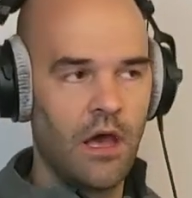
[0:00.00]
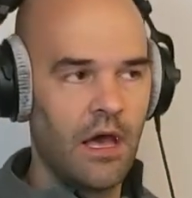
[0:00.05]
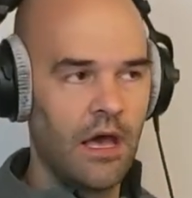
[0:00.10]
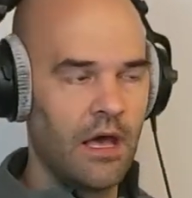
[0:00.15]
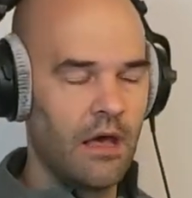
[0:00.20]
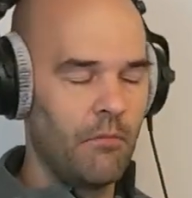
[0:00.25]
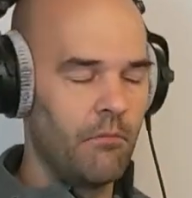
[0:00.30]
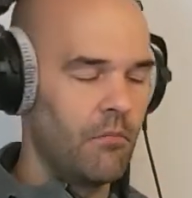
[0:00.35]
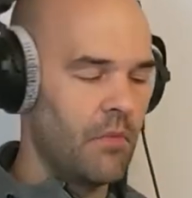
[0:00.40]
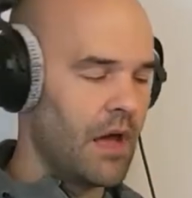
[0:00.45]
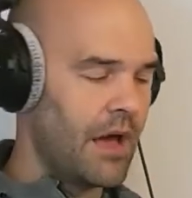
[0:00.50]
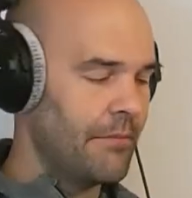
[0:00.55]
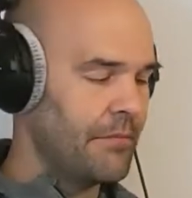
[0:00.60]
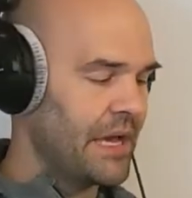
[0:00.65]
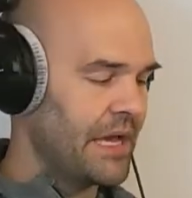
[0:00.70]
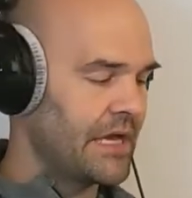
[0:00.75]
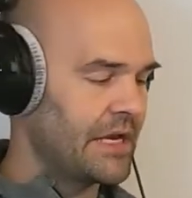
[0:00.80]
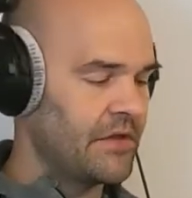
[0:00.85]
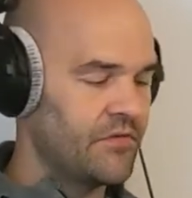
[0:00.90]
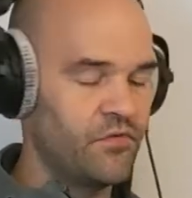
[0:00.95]
Um, I'm
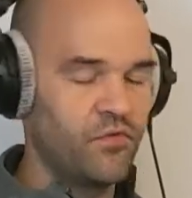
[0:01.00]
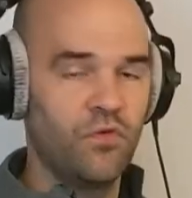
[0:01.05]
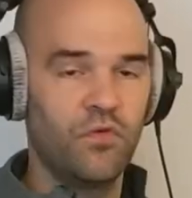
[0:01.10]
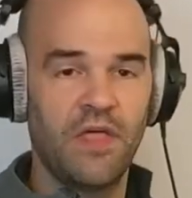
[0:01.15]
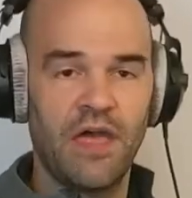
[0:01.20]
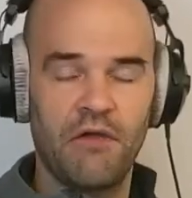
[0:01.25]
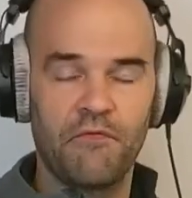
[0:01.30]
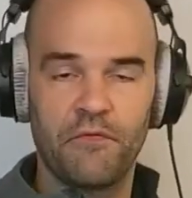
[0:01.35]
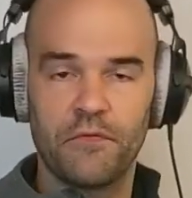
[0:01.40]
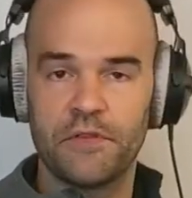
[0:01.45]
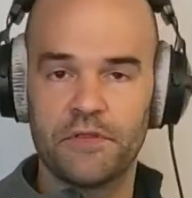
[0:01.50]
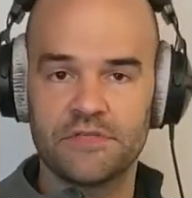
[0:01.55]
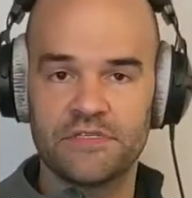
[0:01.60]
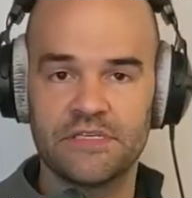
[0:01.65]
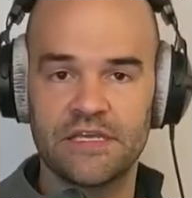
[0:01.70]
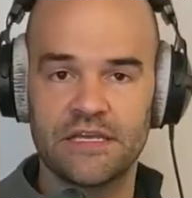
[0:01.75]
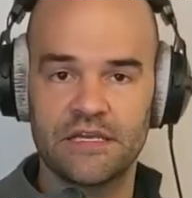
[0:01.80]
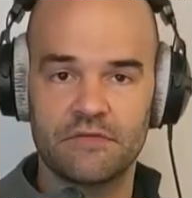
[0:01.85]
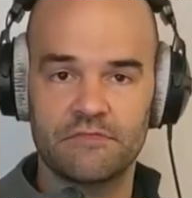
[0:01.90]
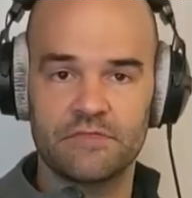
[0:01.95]
not going to do that for the
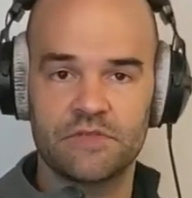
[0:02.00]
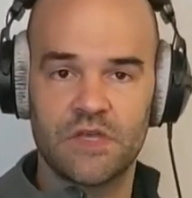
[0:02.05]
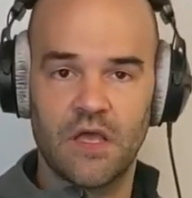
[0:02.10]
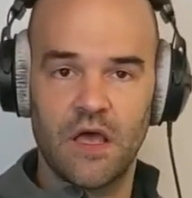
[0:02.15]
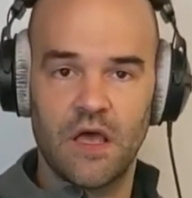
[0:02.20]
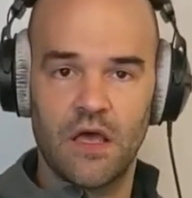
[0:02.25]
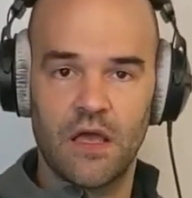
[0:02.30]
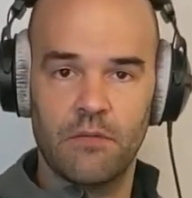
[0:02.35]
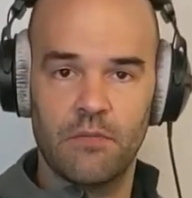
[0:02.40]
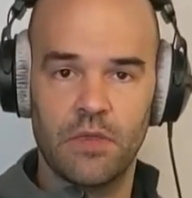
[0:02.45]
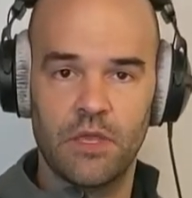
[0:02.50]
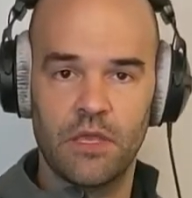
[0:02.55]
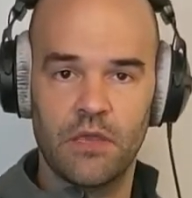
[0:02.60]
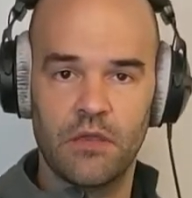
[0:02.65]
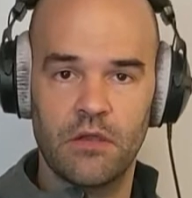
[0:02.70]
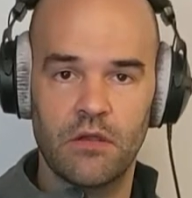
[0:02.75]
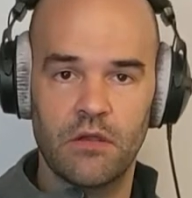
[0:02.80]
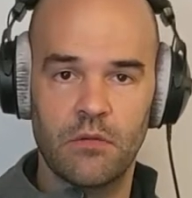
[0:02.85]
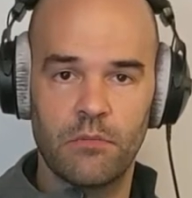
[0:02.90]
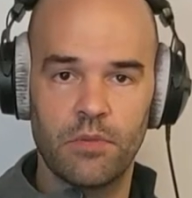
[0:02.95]
sake of time
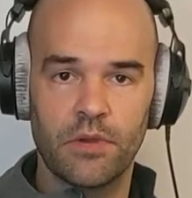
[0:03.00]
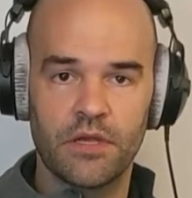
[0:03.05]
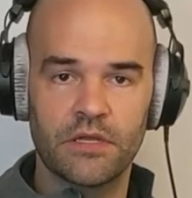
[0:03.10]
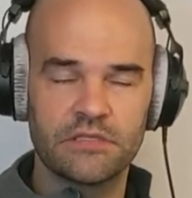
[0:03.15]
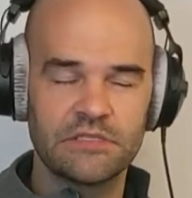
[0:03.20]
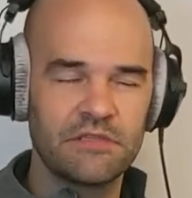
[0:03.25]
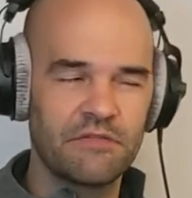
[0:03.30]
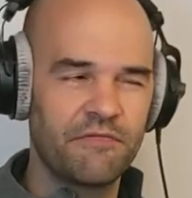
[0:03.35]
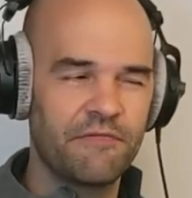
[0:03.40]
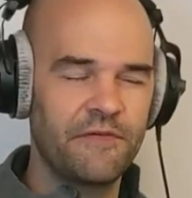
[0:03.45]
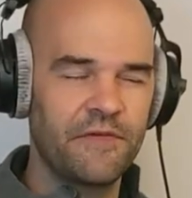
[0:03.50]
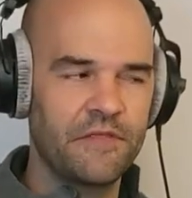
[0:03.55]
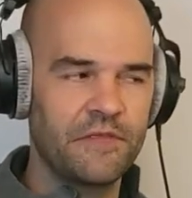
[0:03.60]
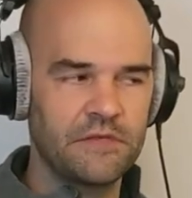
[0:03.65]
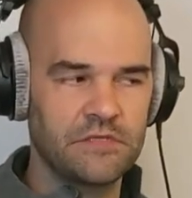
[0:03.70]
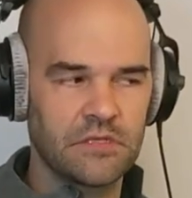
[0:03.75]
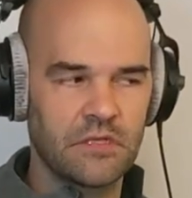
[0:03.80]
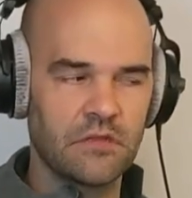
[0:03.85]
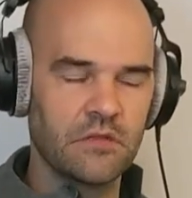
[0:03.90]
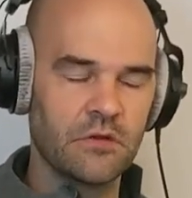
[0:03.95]
here because the fifth
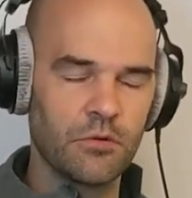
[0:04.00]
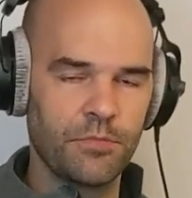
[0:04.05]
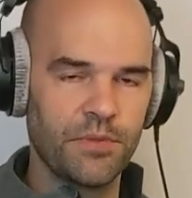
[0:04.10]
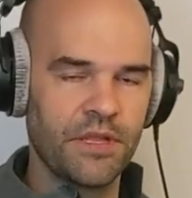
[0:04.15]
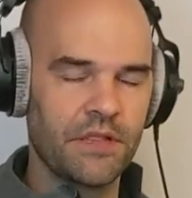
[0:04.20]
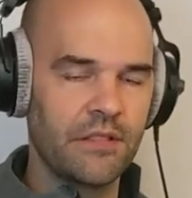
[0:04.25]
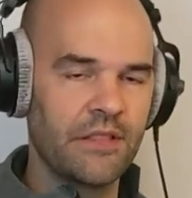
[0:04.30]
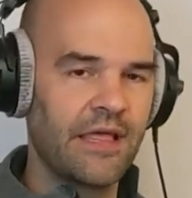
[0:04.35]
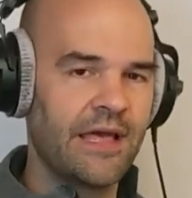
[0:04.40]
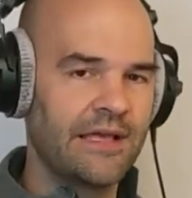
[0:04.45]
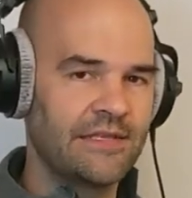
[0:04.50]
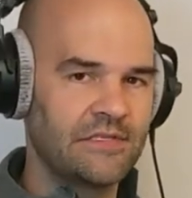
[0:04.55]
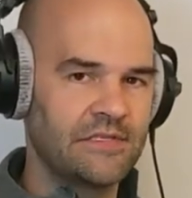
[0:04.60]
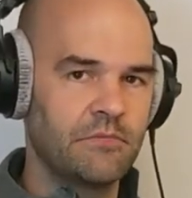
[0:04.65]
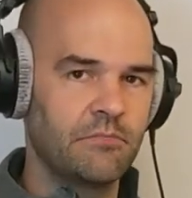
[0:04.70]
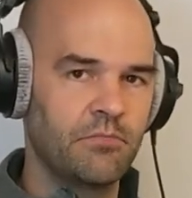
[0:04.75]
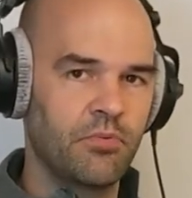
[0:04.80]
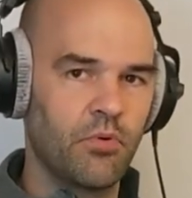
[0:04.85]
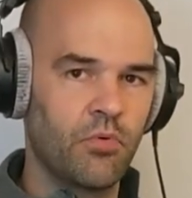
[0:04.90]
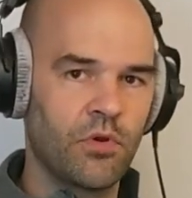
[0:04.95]
is a little bit less
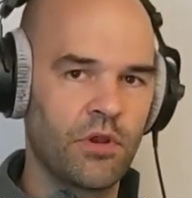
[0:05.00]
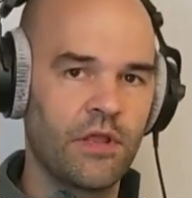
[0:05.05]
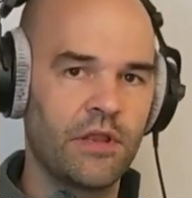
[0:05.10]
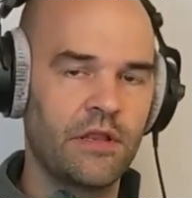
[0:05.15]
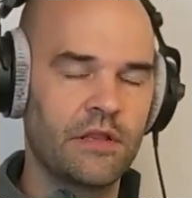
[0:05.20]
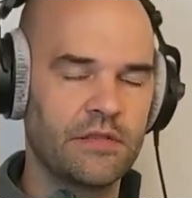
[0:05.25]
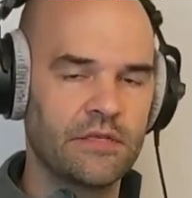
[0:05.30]
important.